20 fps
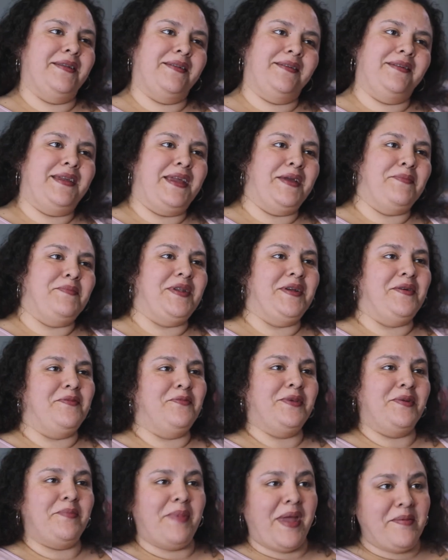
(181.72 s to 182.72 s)
and coming up
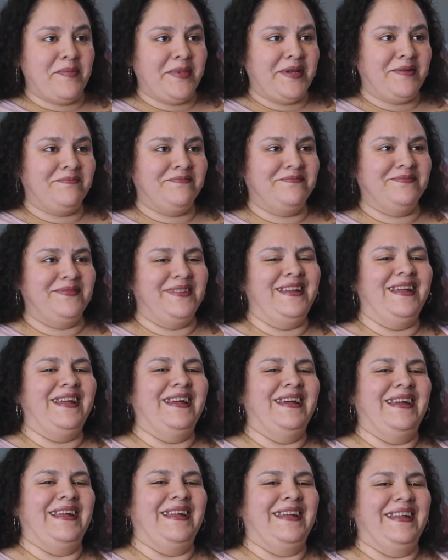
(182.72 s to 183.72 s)
with a baby.
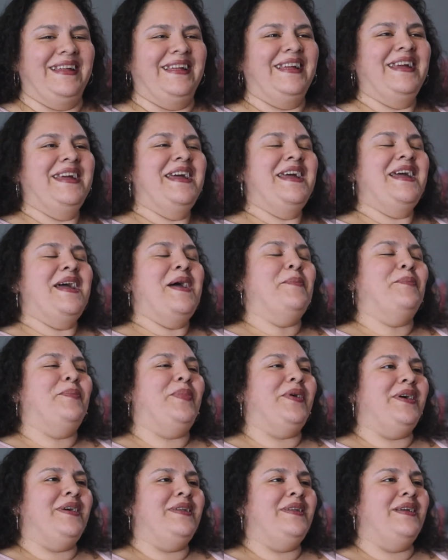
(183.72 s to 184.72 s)

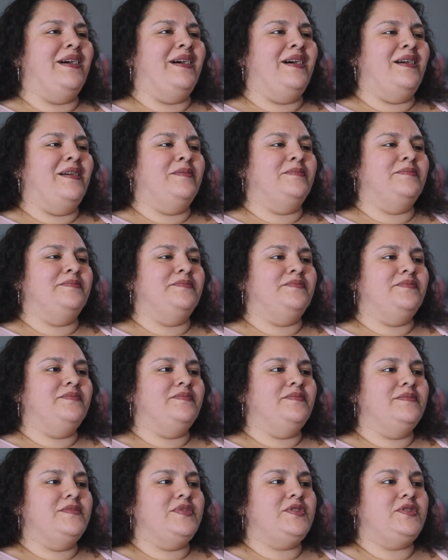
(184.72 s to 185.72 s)
But,
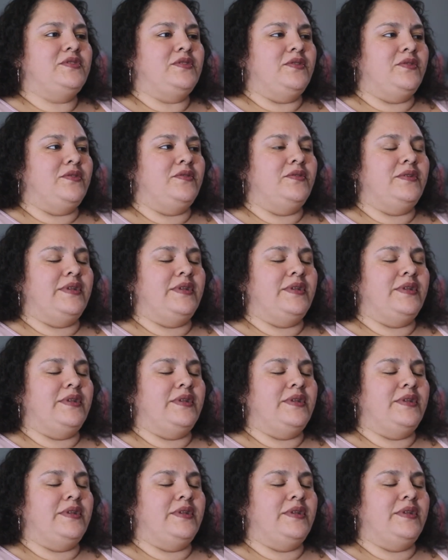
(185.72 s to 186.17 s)
so